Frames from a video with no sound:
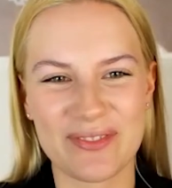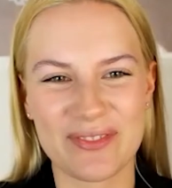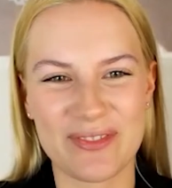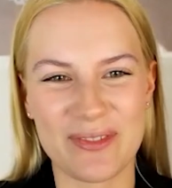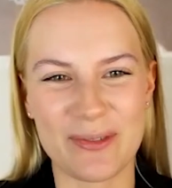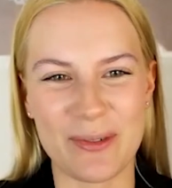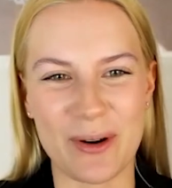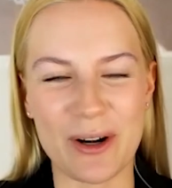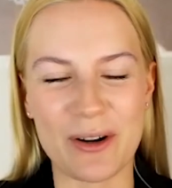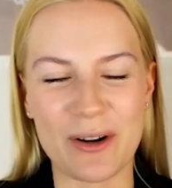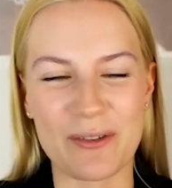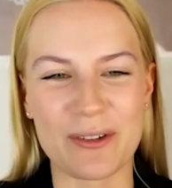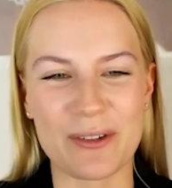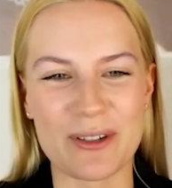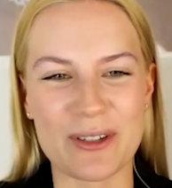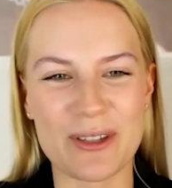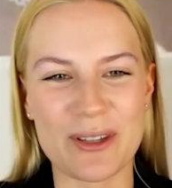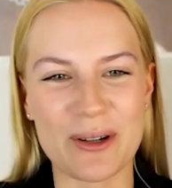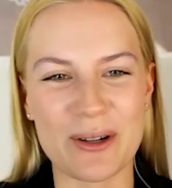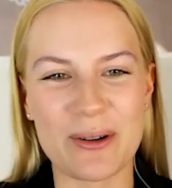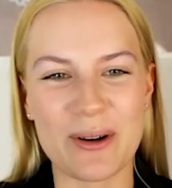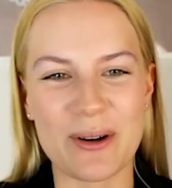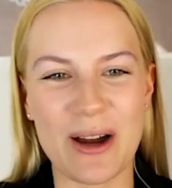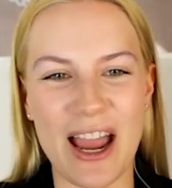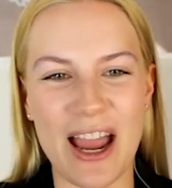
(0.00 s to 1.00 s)
Wonderful.
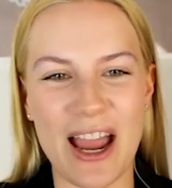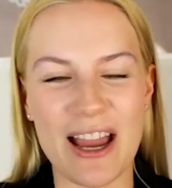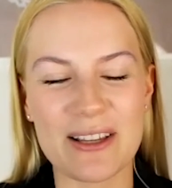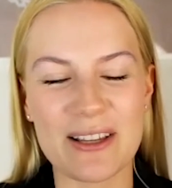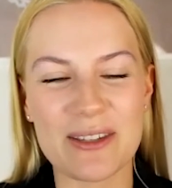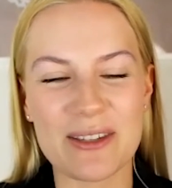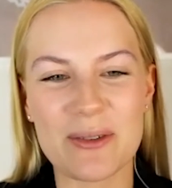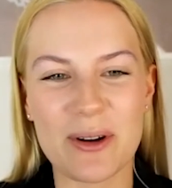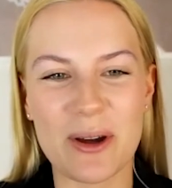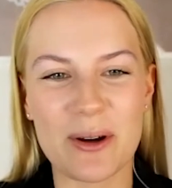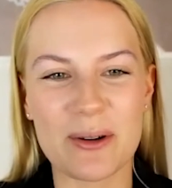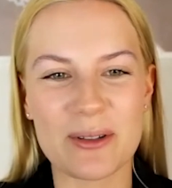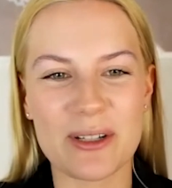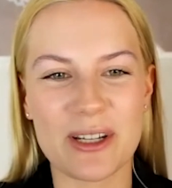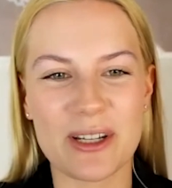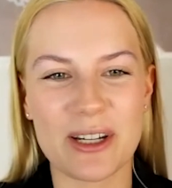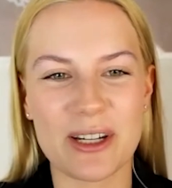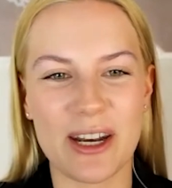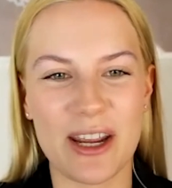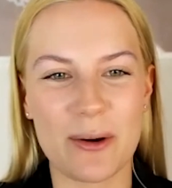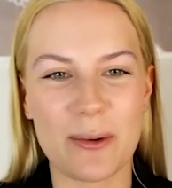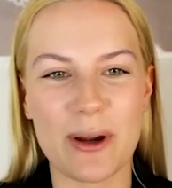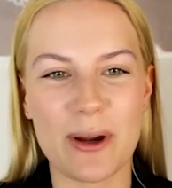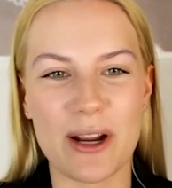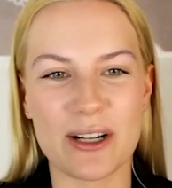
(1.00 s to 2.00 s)
So as you know, today
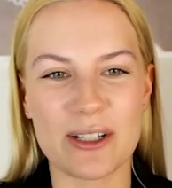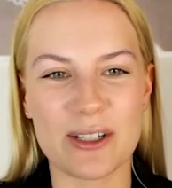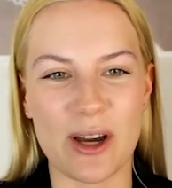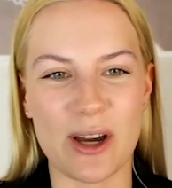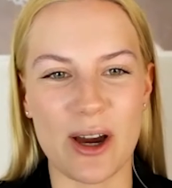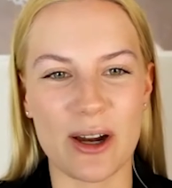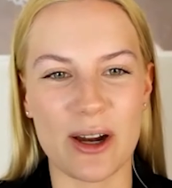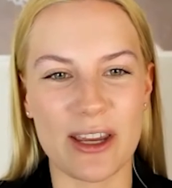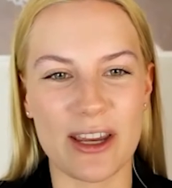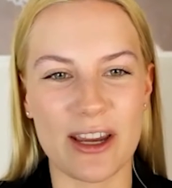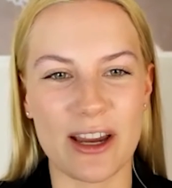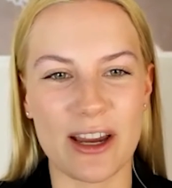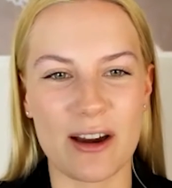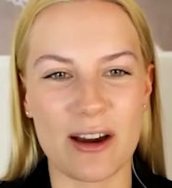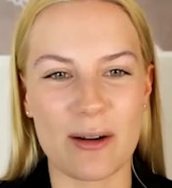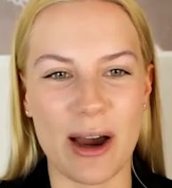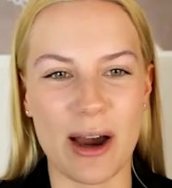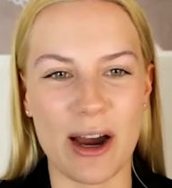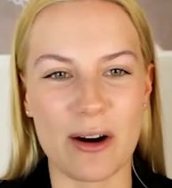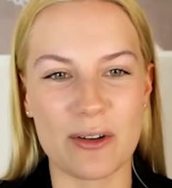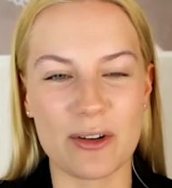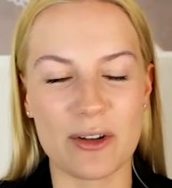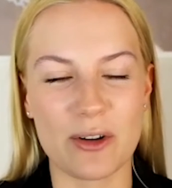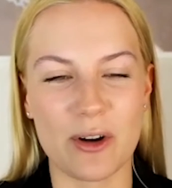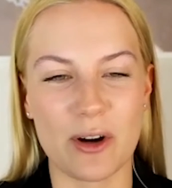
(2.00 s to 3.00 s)
we are talking
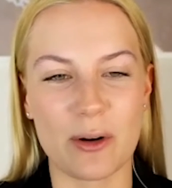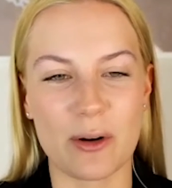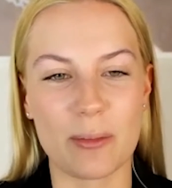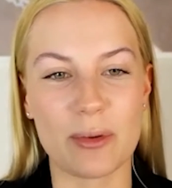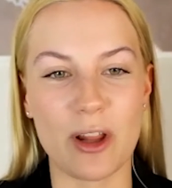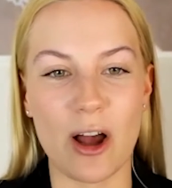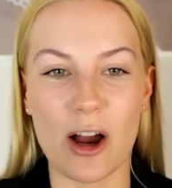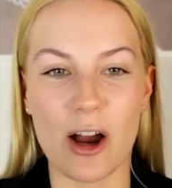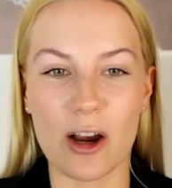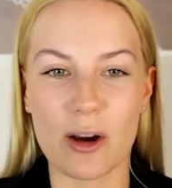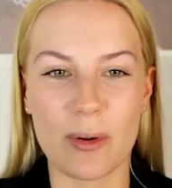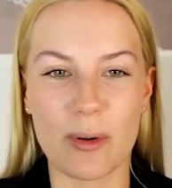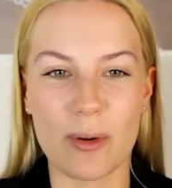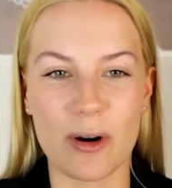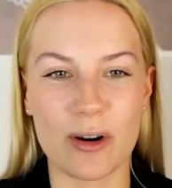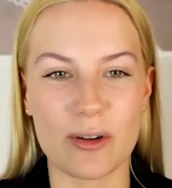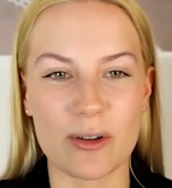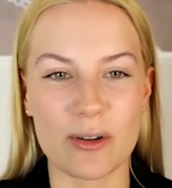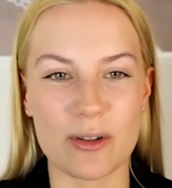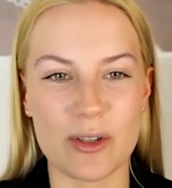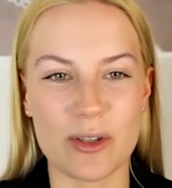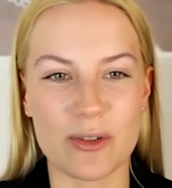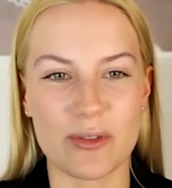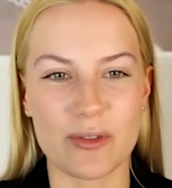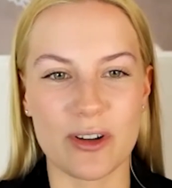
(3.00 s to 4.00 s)
about your blog
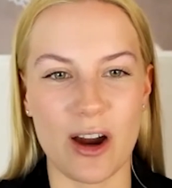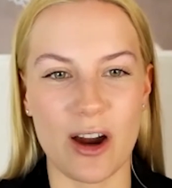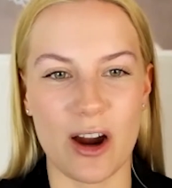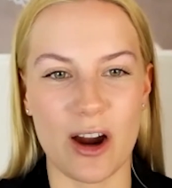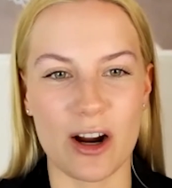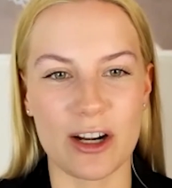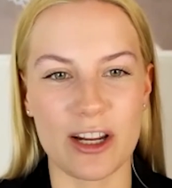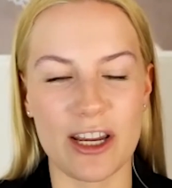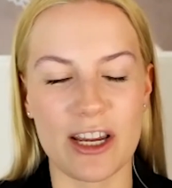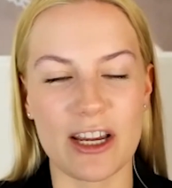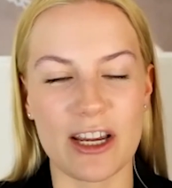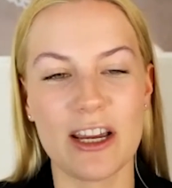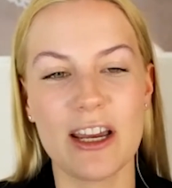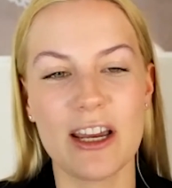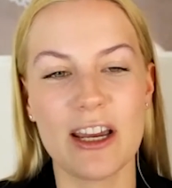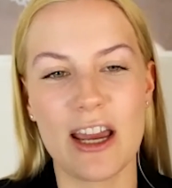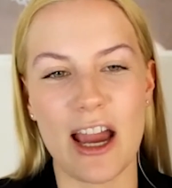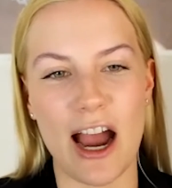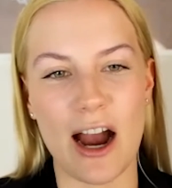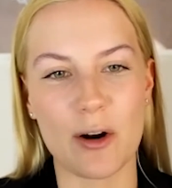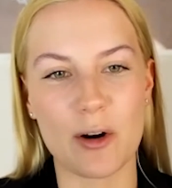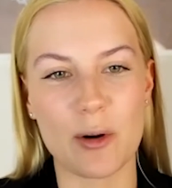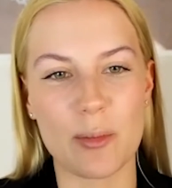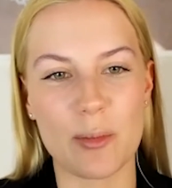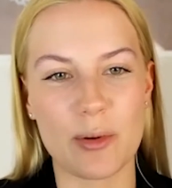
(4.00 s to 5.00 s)
post regarding how
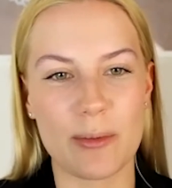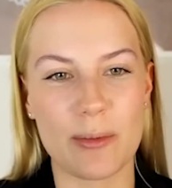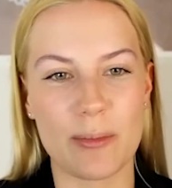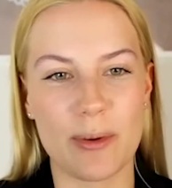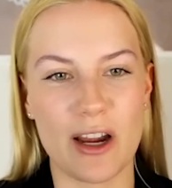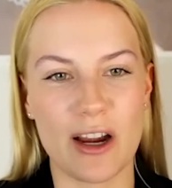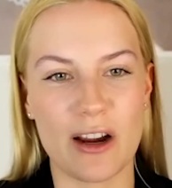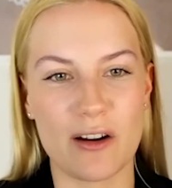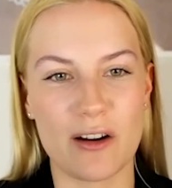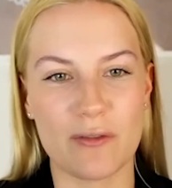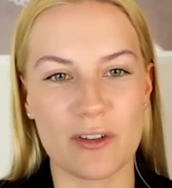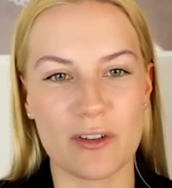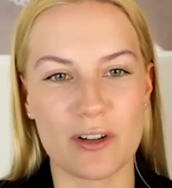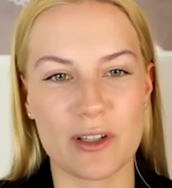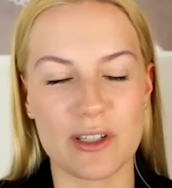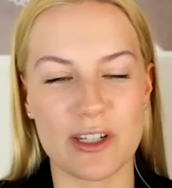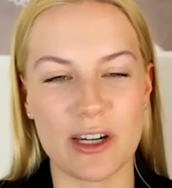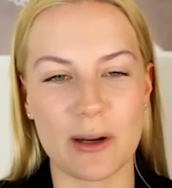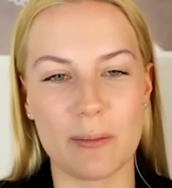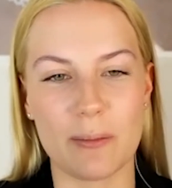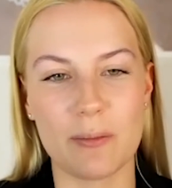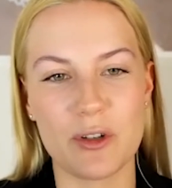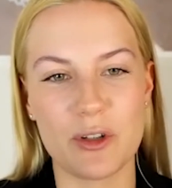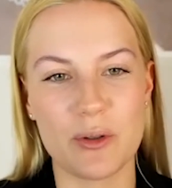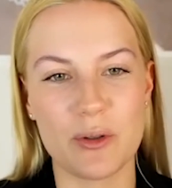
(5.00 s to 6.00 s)
to prepare for Step
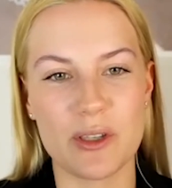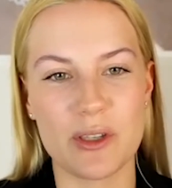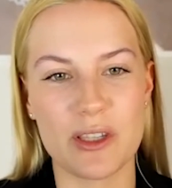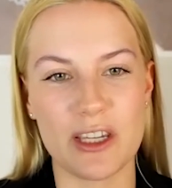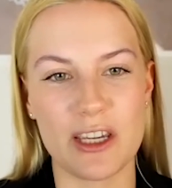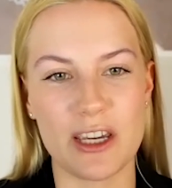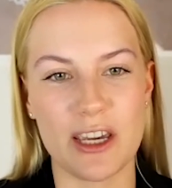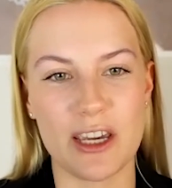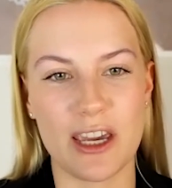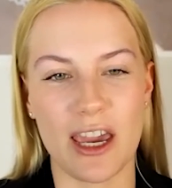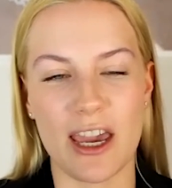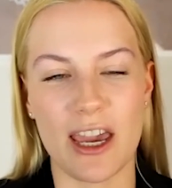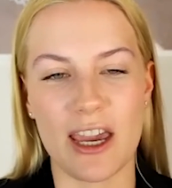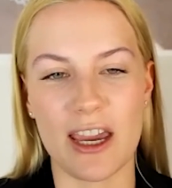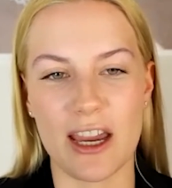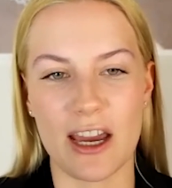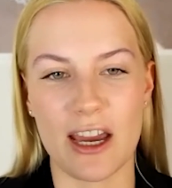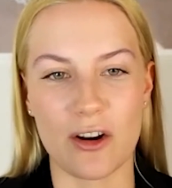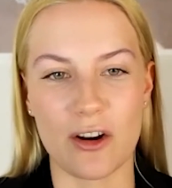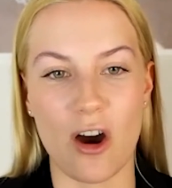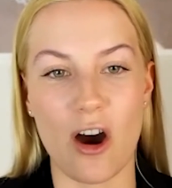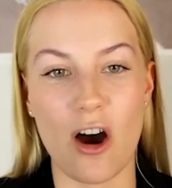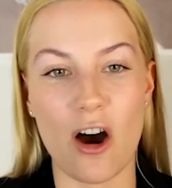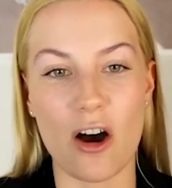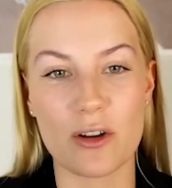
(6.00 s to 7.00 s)
2 CK and
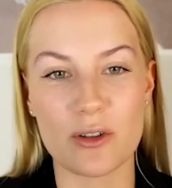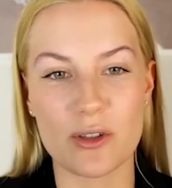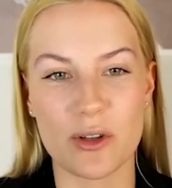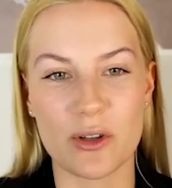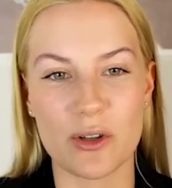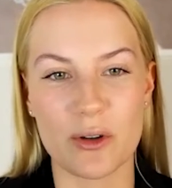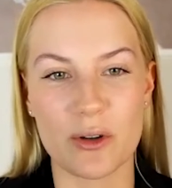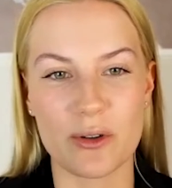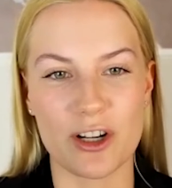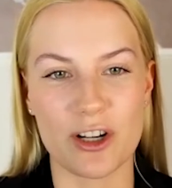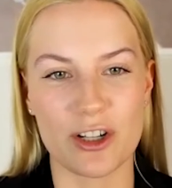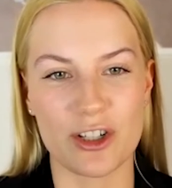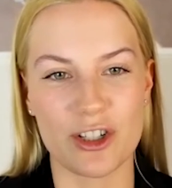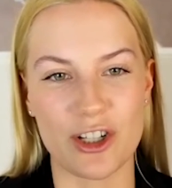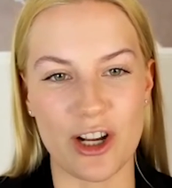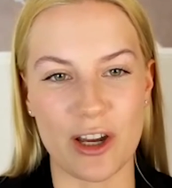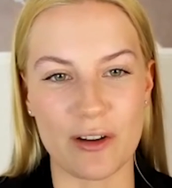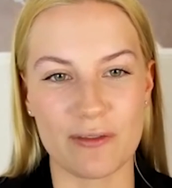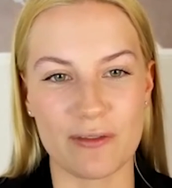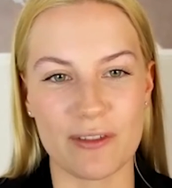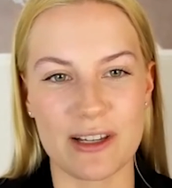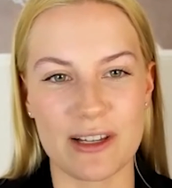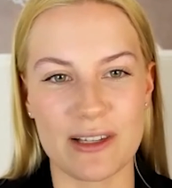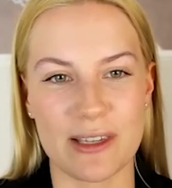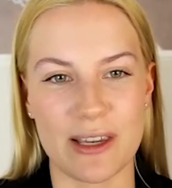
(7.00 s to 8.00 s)
also your shelf
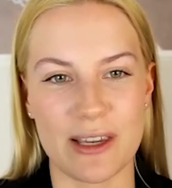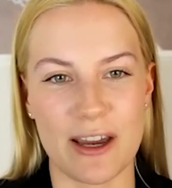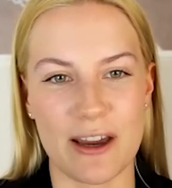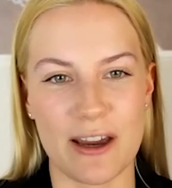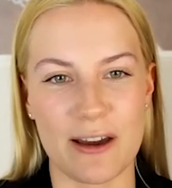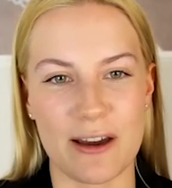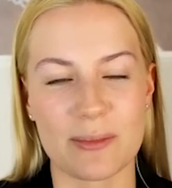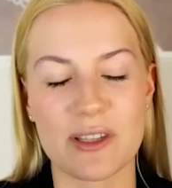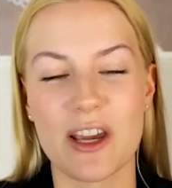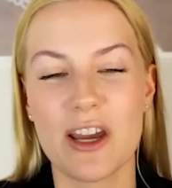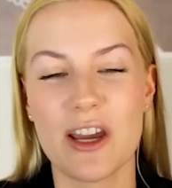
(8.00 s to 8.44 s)
exams